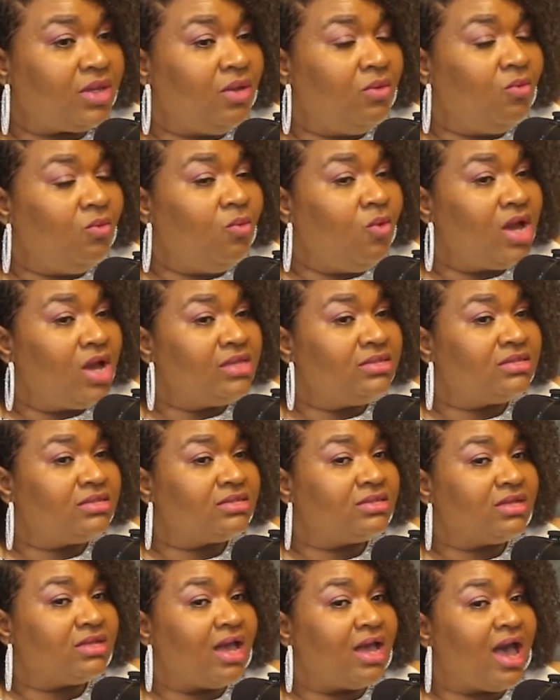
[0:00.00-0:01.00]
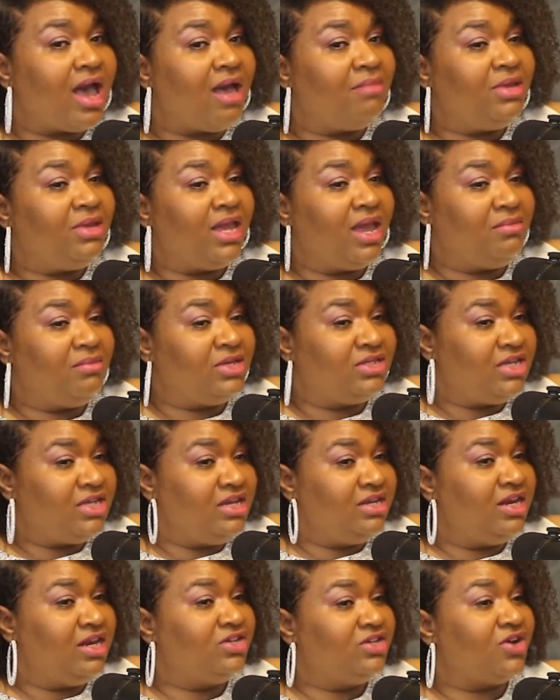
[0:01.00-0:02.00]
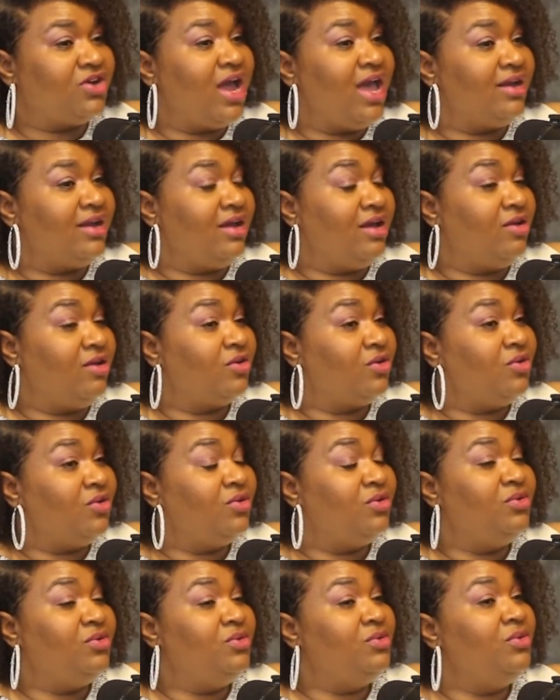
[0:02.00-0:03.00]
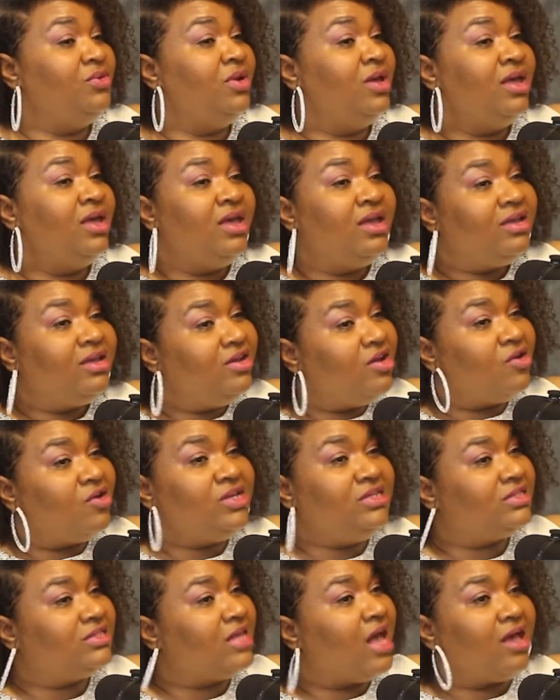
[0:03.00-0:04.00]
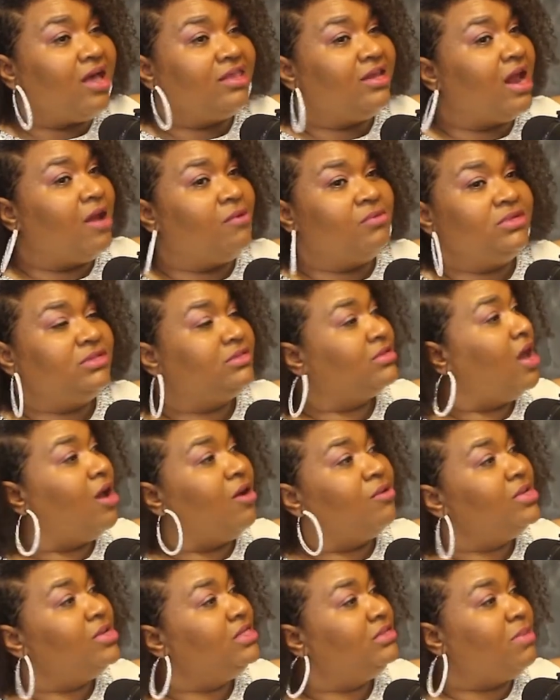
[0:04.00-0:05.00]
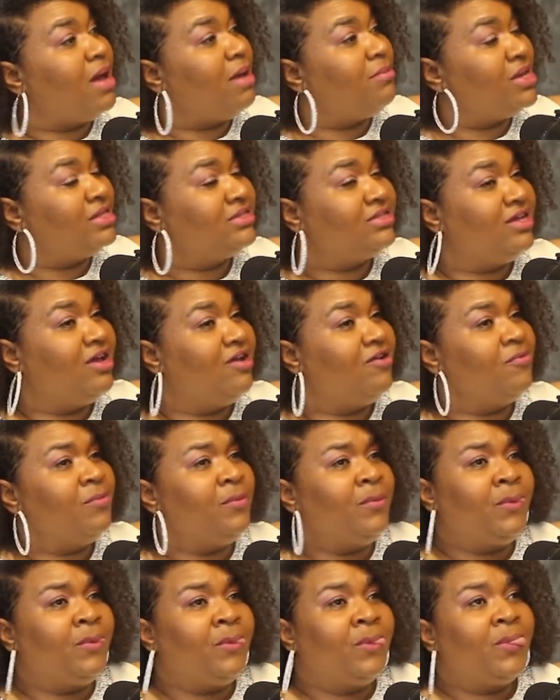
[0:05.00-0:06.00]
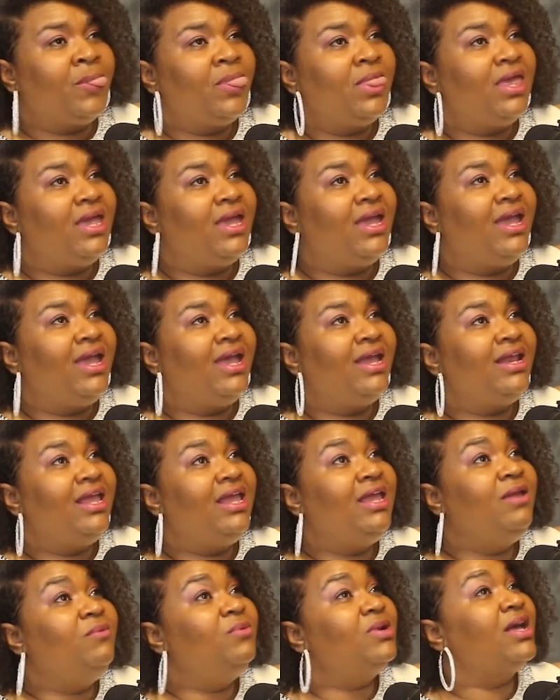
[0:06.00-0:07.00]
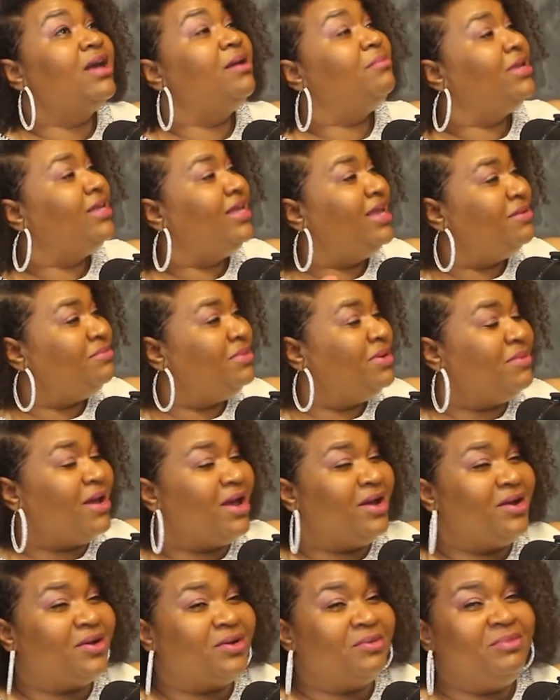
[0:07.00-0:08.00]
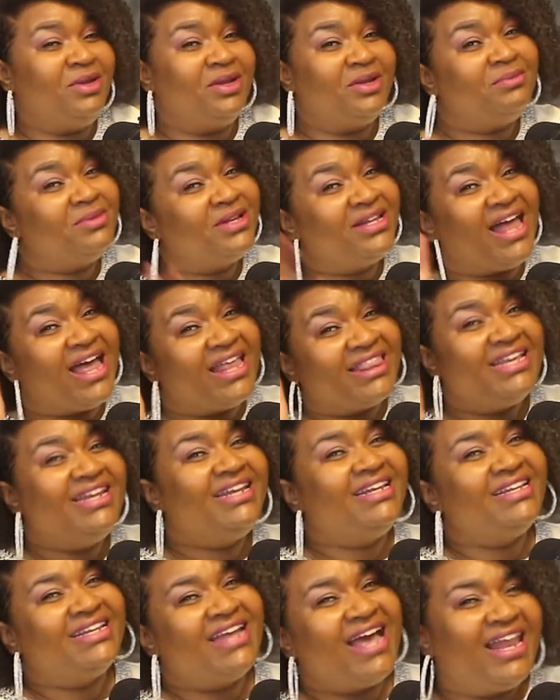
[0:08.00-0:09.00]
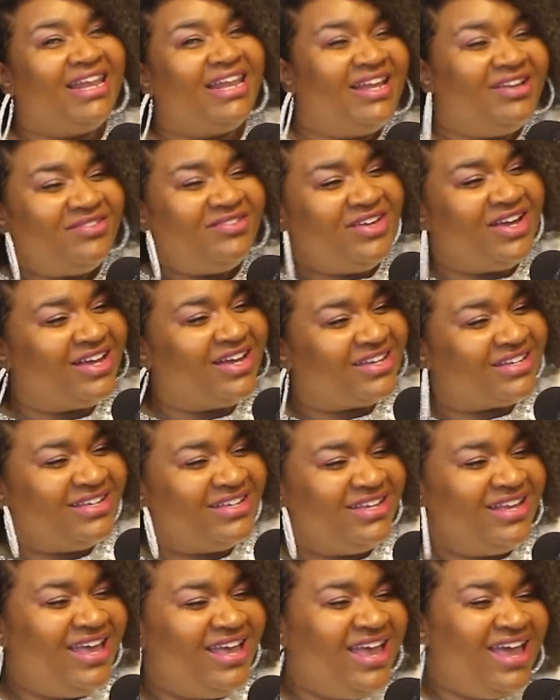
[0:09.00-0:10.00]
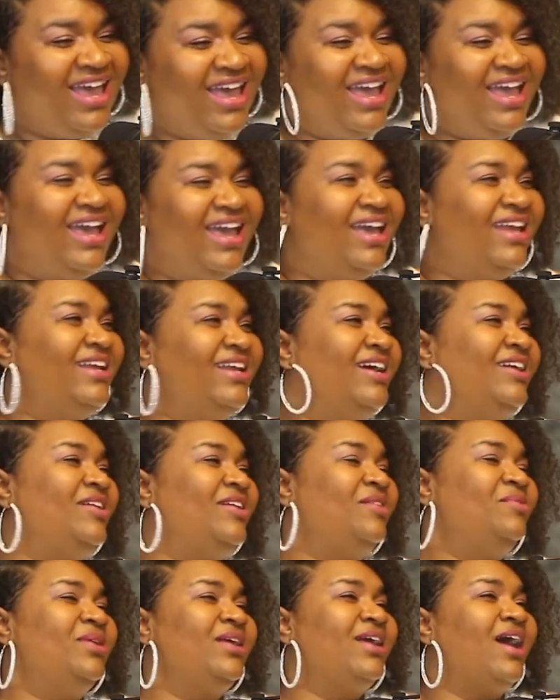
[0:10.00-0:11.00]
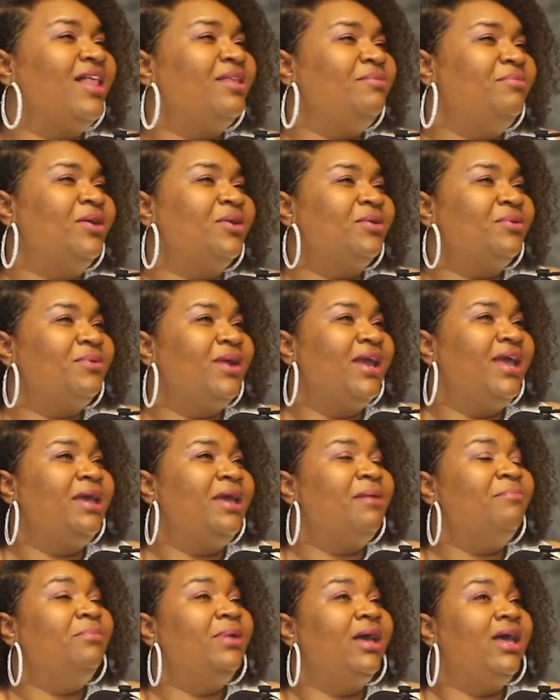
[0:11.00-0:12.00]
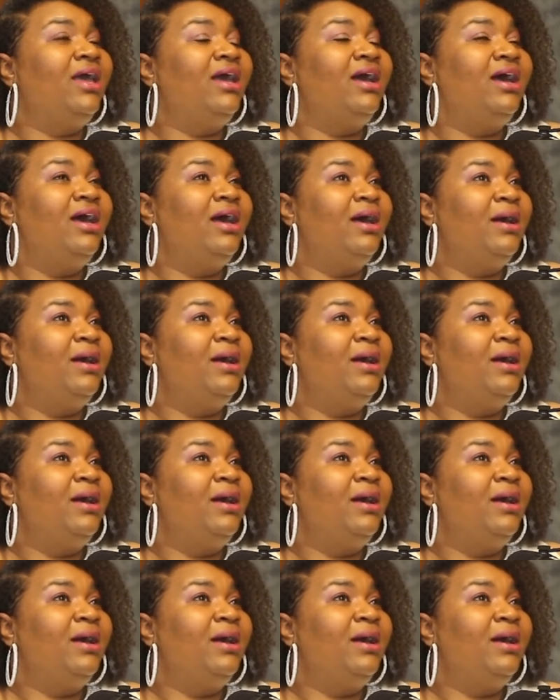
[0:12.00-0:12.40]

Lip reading: once I became a teenager, I had an uncle who, you know, he saw that I was always by myself. And he would come and get me, my Uncle Miller McLaughlin. I love you, Unc. And we call him Uncle Red. But